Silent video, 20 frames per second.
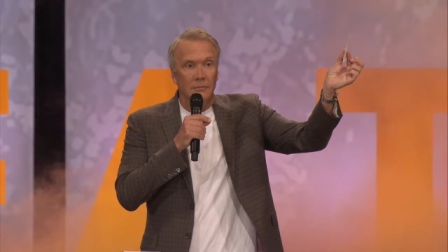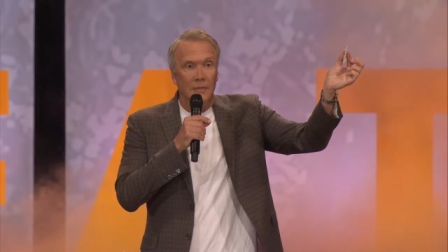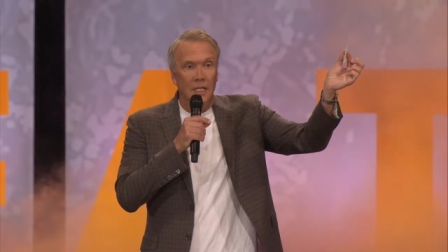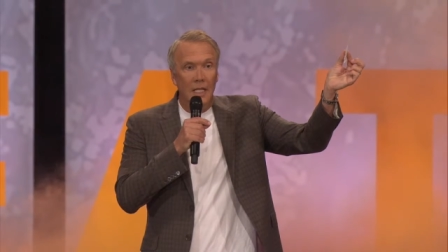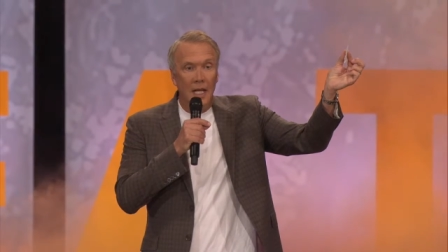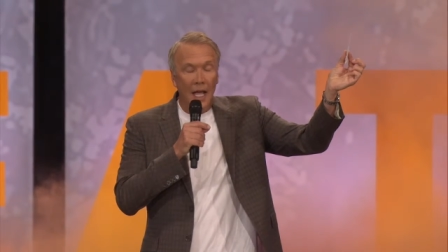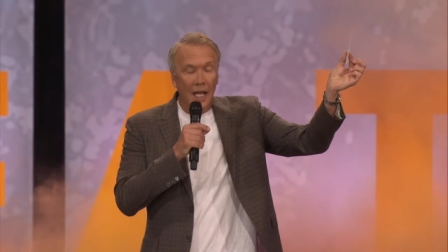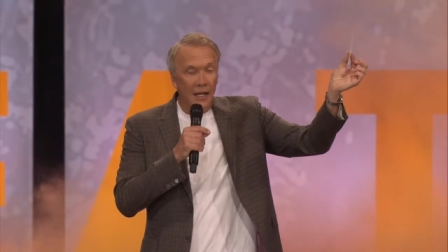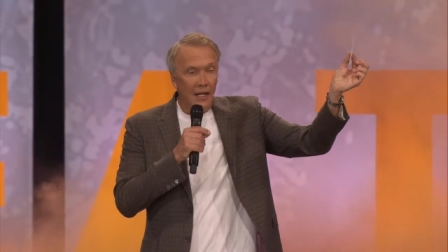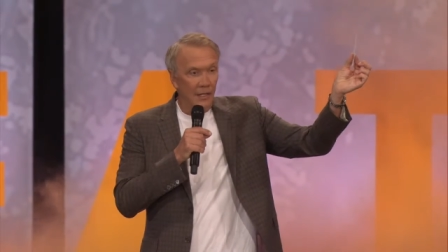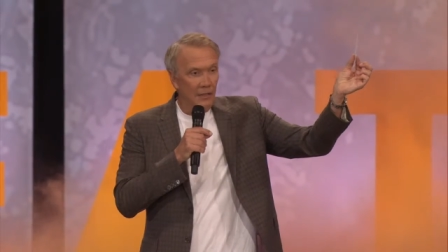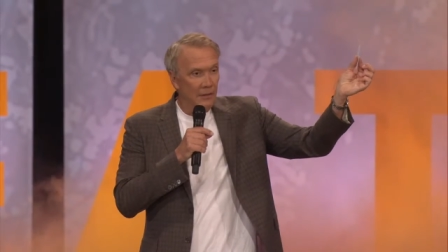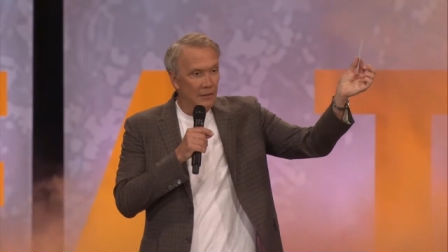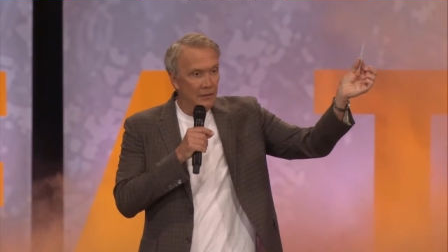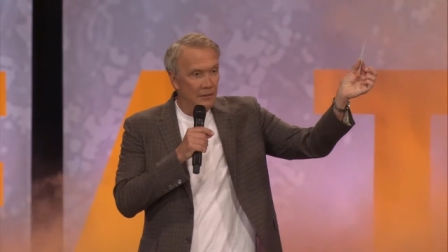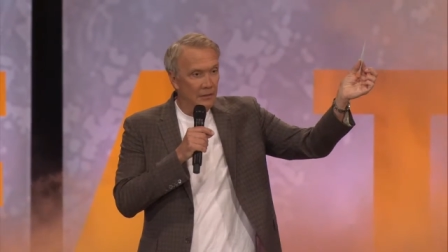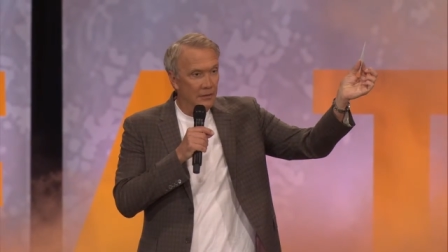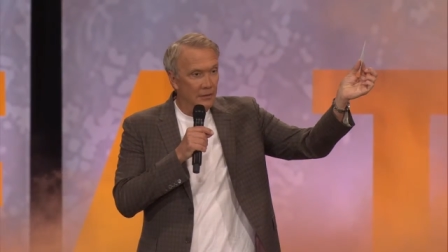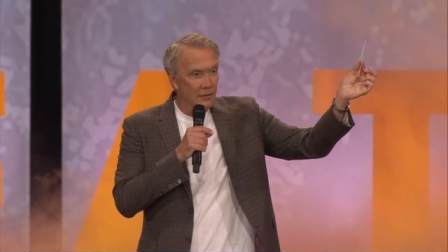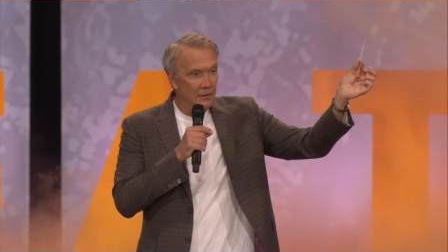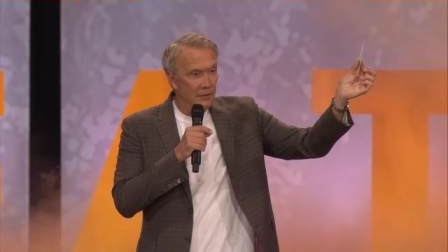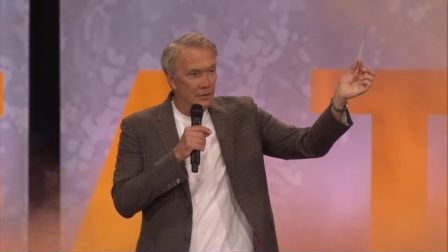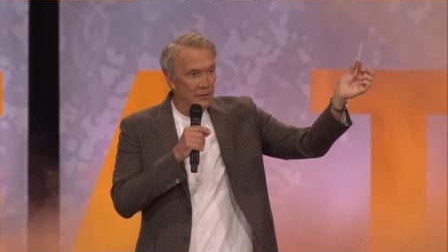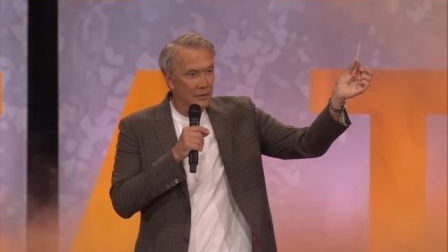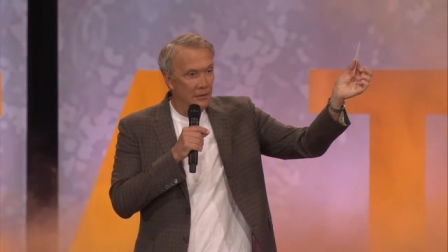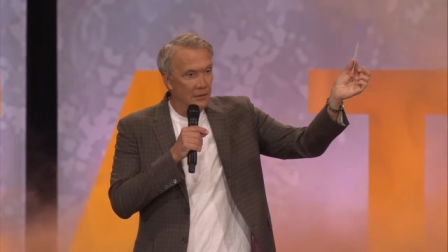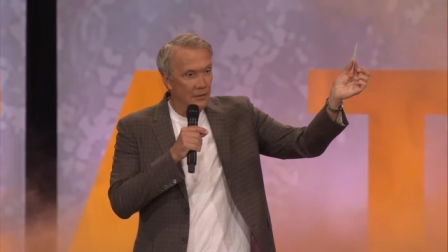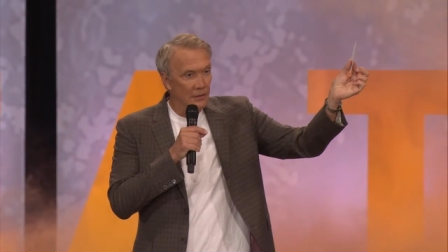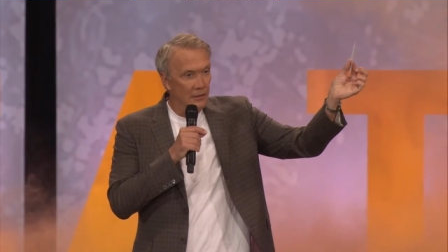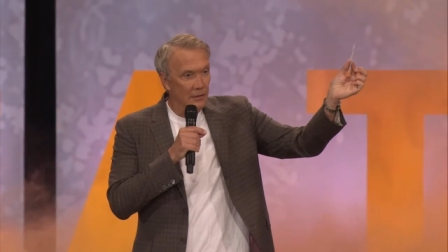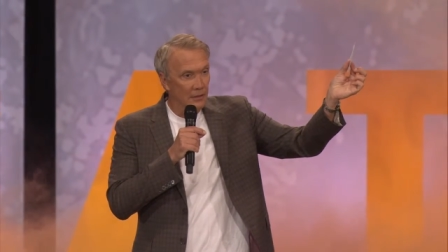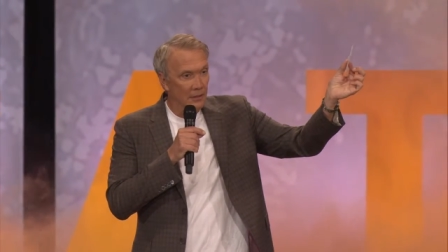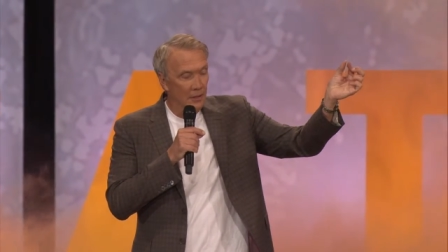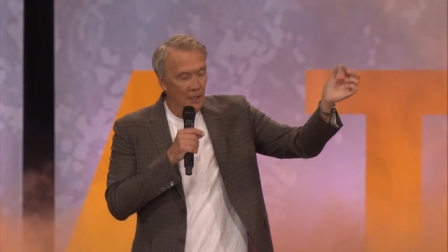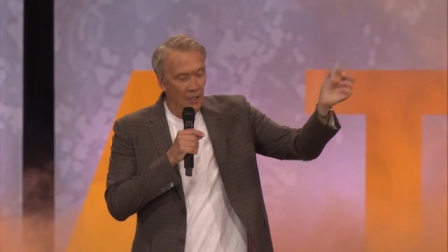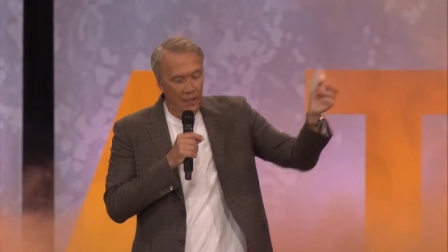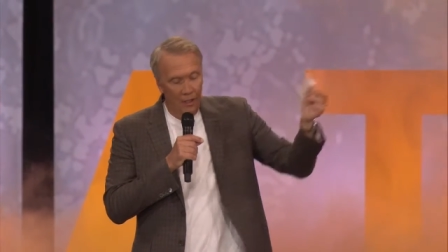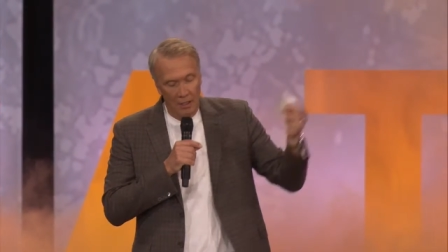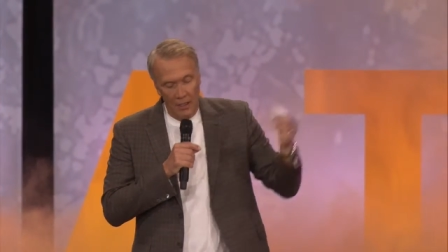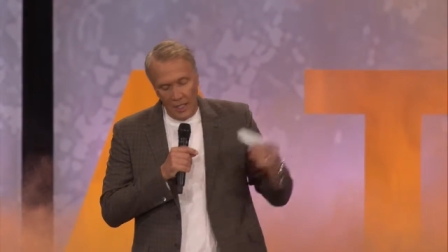He ate it.
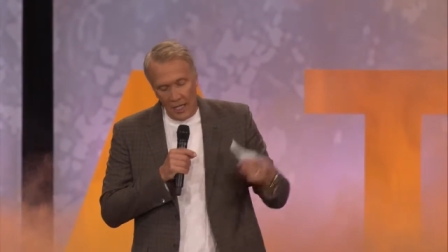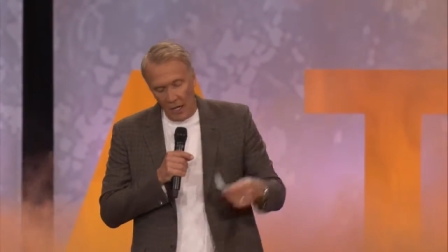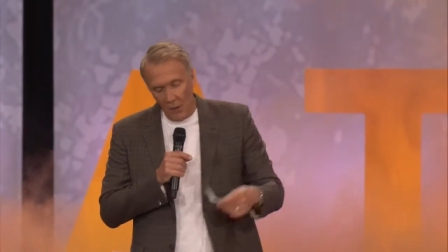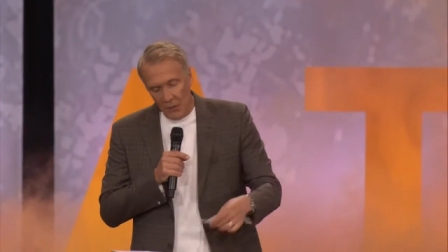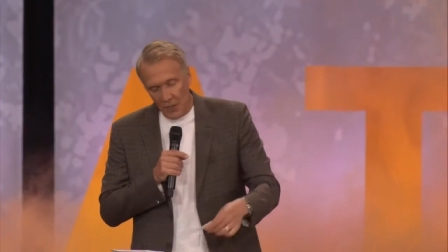And I